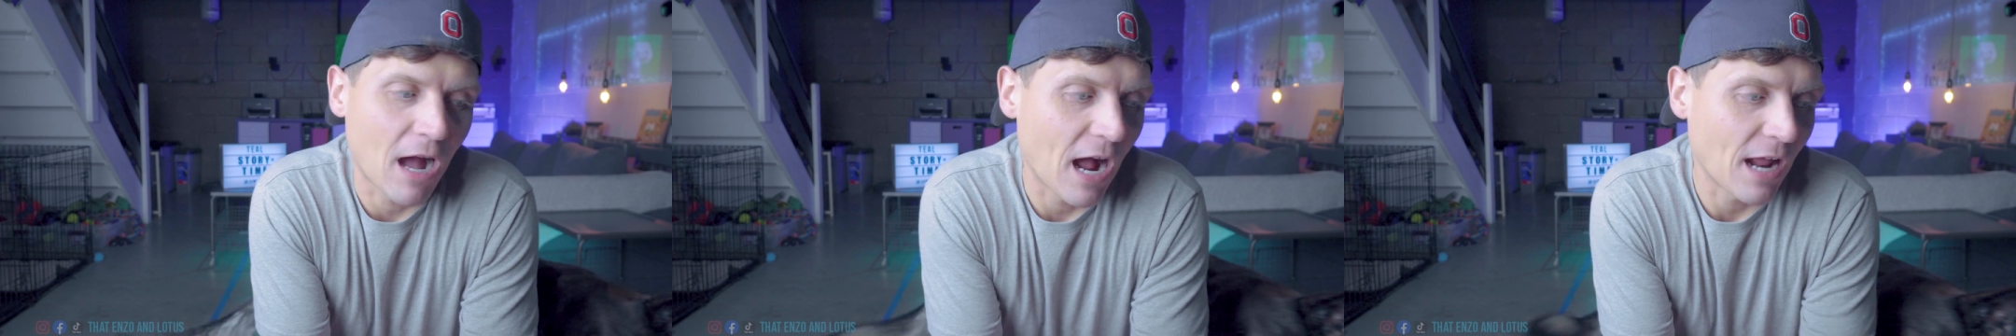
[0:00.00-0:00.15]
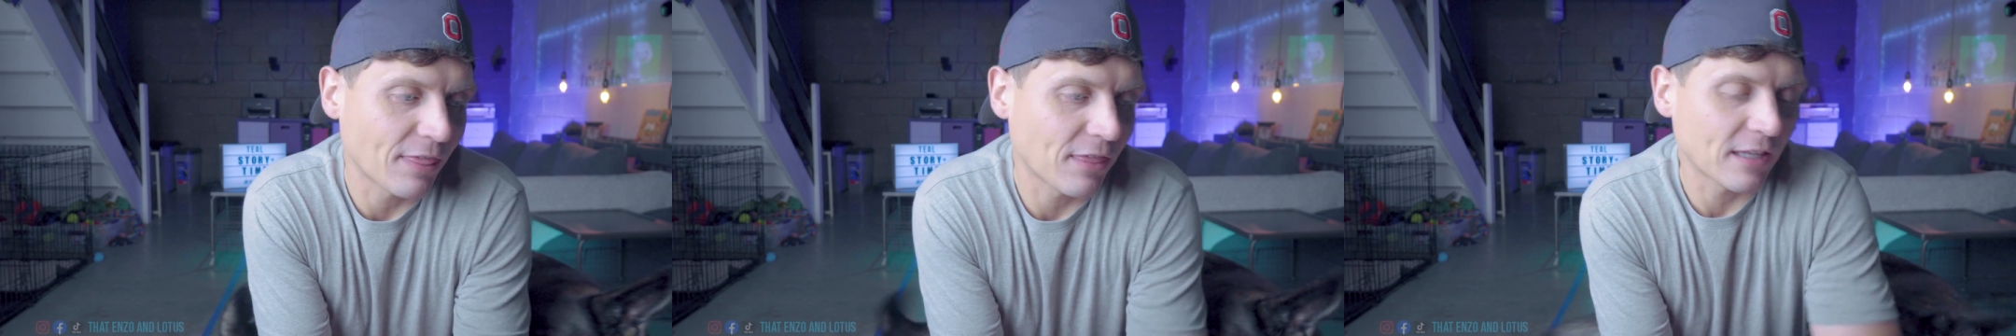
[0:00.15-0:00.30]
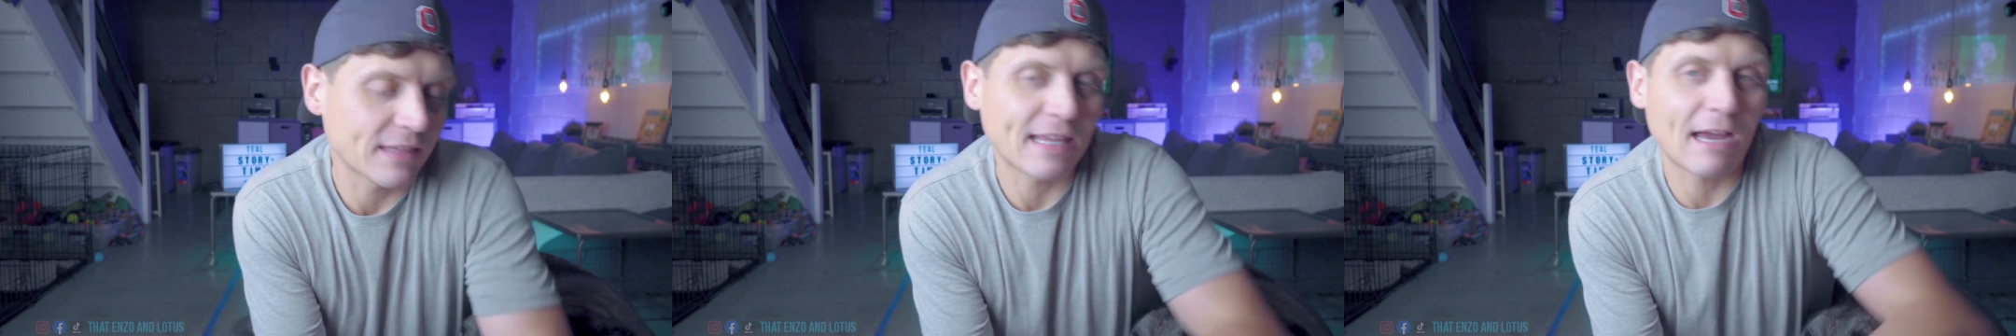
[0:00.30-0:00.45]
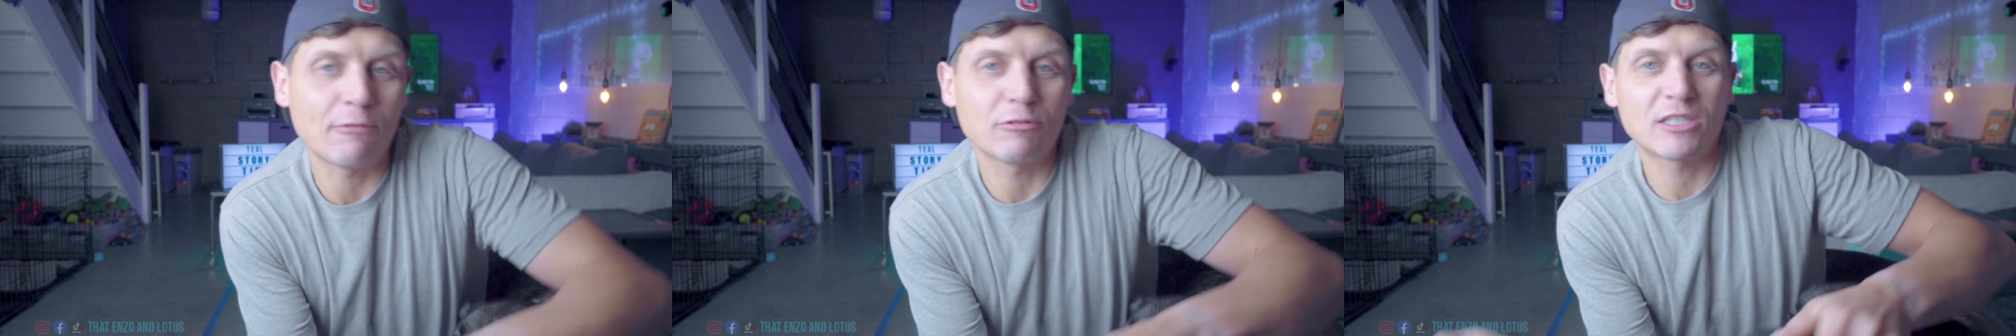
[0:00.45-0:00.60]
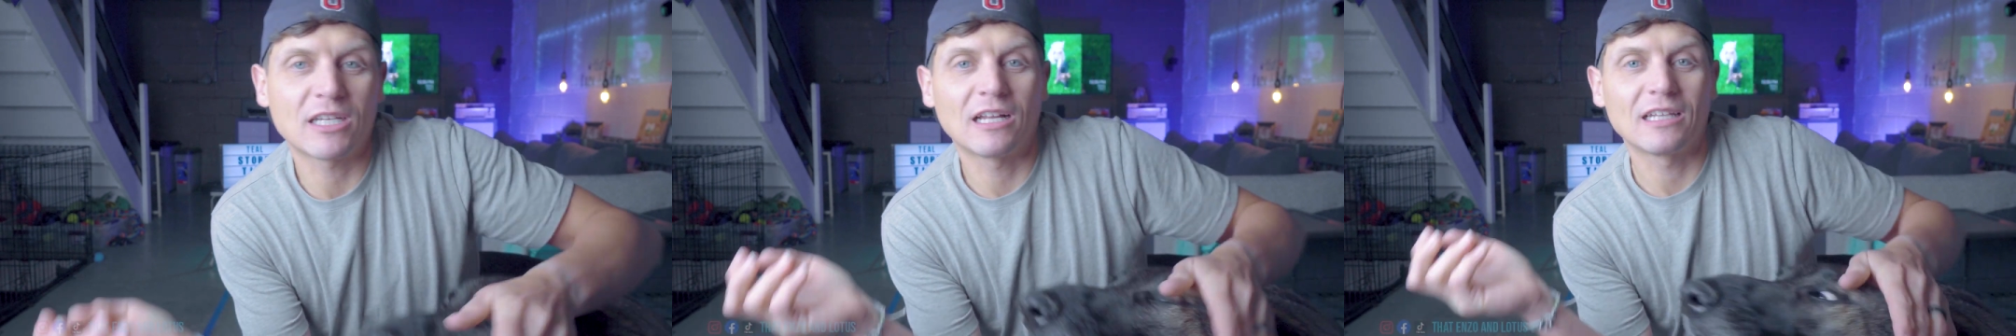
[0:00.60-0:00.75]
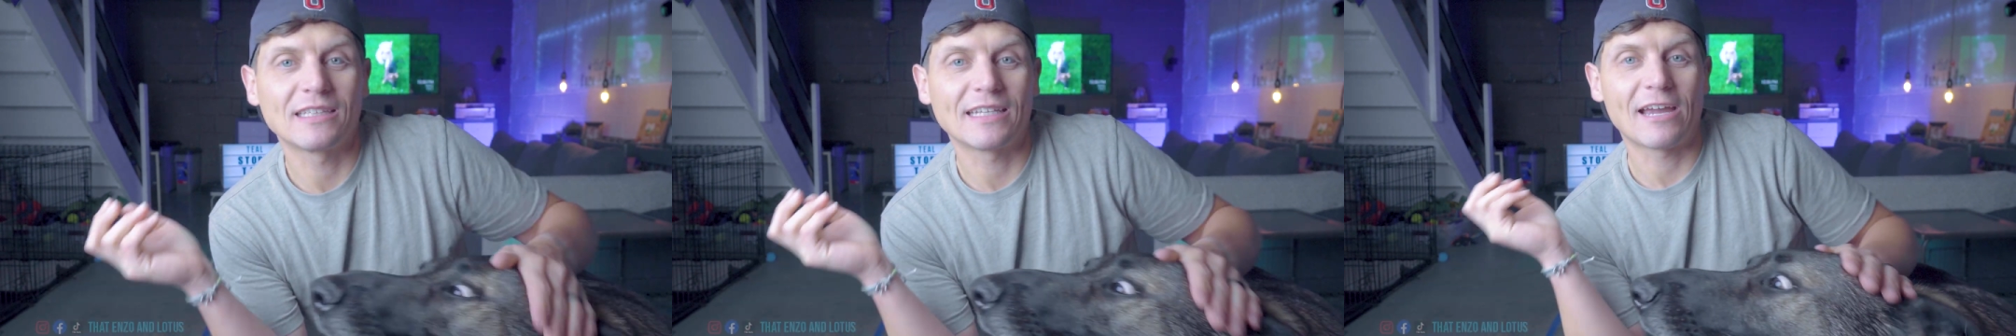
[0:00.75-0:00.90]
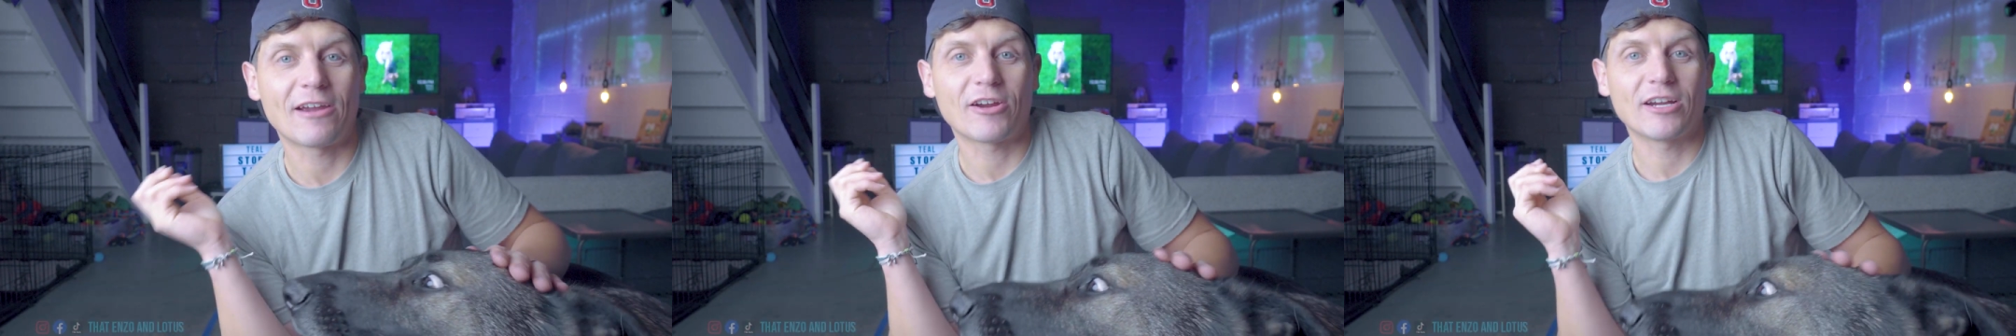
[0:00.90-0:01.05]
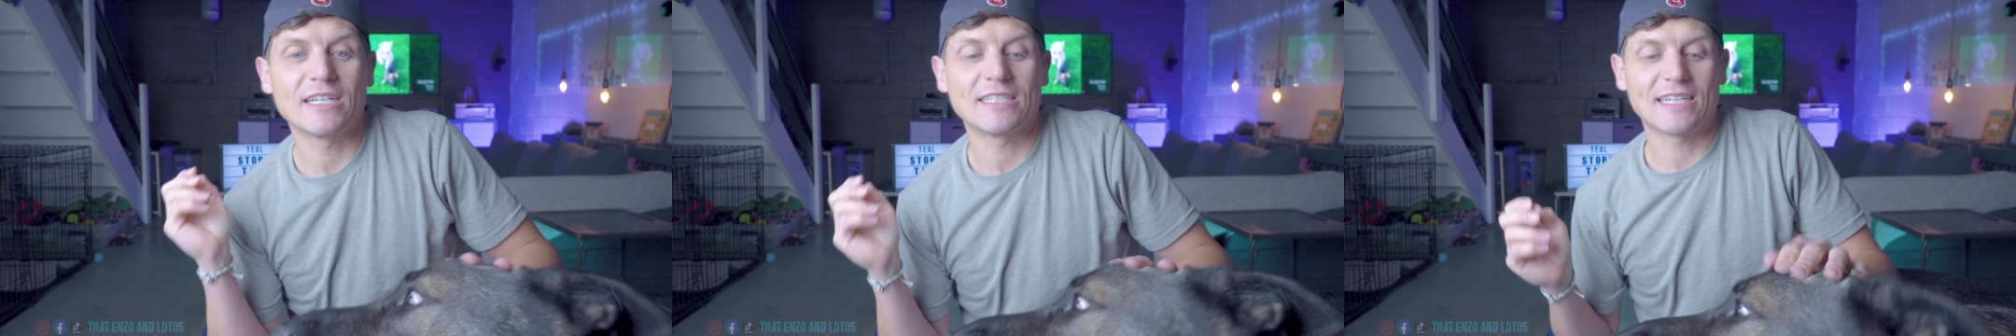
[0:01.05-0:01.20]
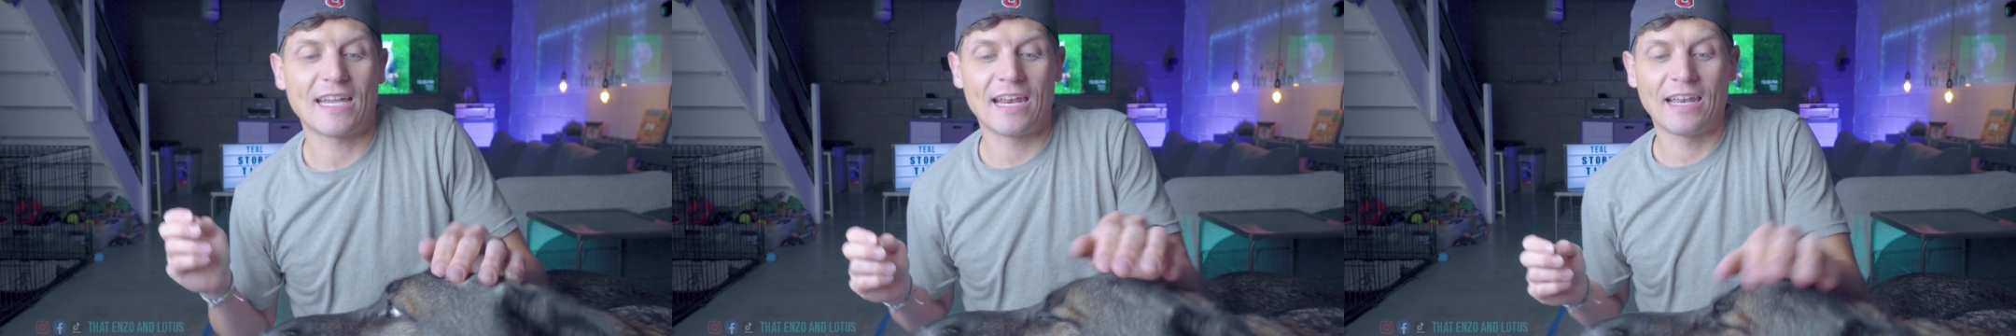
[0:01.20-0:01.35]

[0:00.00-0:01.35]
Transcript: I thought that was hilarious,